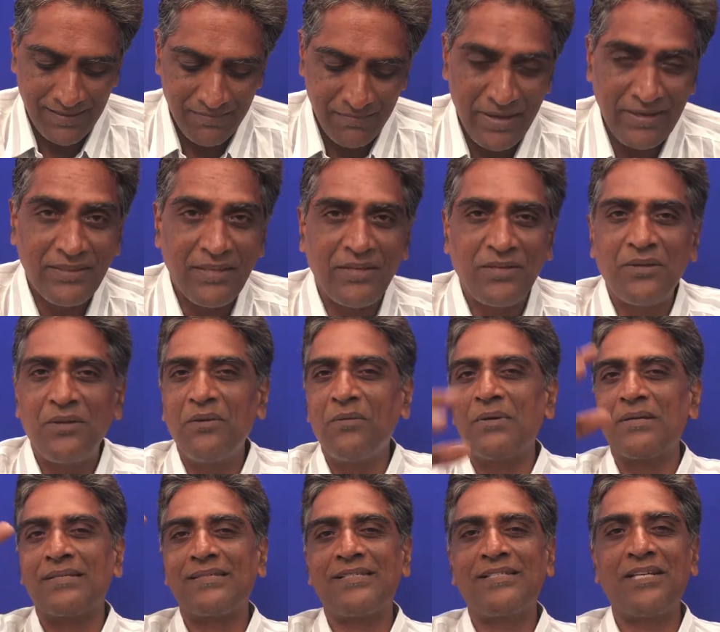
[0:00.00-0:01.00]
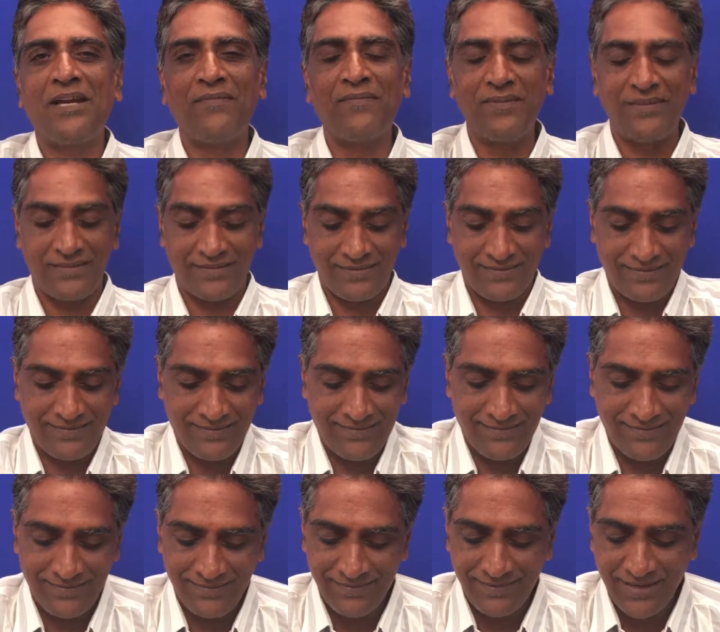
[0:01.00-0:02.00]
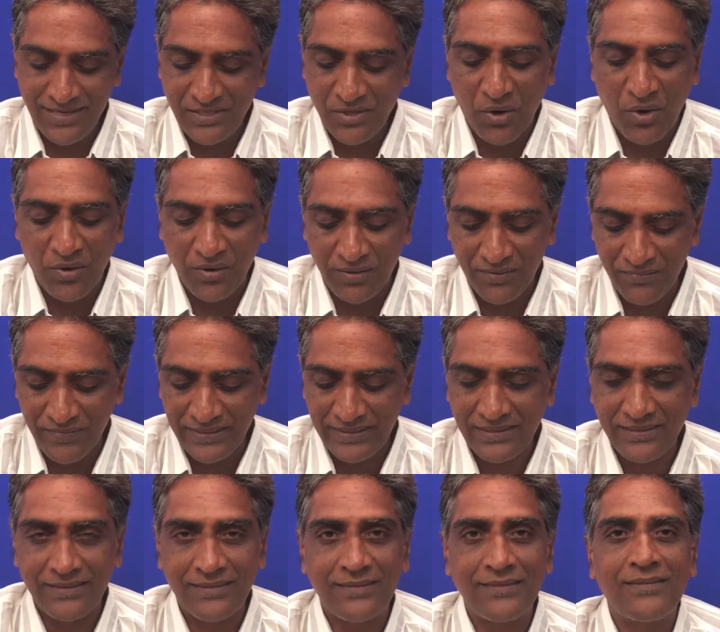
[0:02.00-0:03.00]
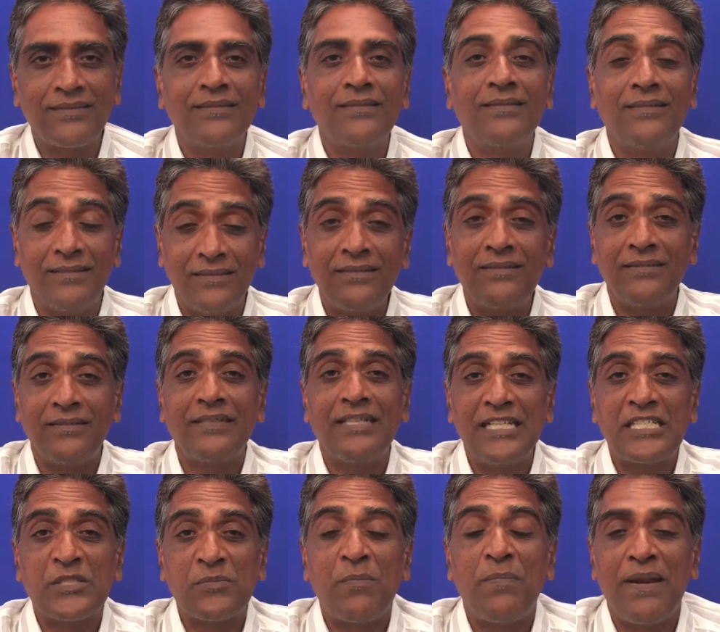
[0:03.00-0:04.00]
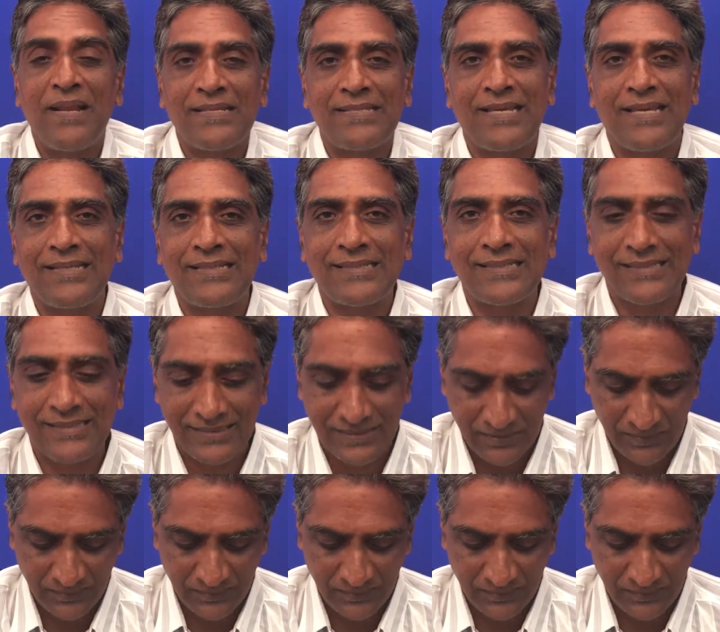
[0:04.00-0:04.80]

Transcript: May the universe shower us all with its blessings.